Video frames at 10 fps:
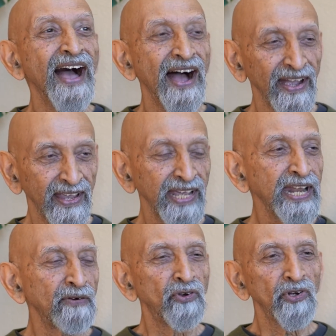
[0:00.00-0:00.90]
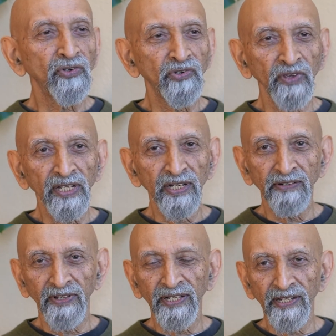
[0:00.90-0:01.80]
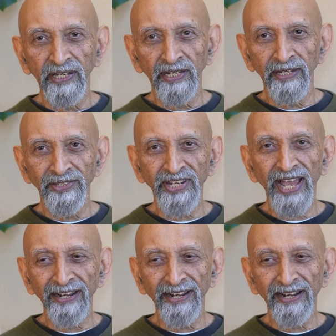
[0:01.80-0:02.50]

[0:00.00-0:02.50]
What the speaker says: Again, I would go to Twinkle, Twinkle, Little Star.